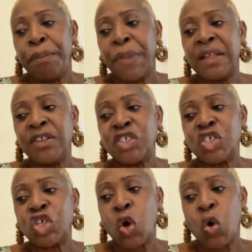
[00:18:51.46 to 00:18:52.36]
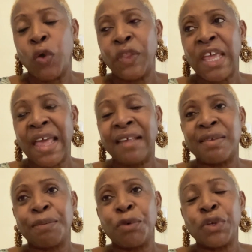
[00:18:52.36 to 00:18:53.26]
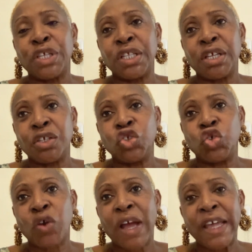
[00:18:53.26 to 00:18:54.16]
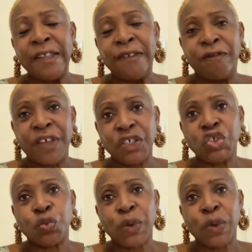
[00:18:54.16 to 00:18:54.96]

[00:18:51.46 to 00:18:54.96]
And so they exported dried fish,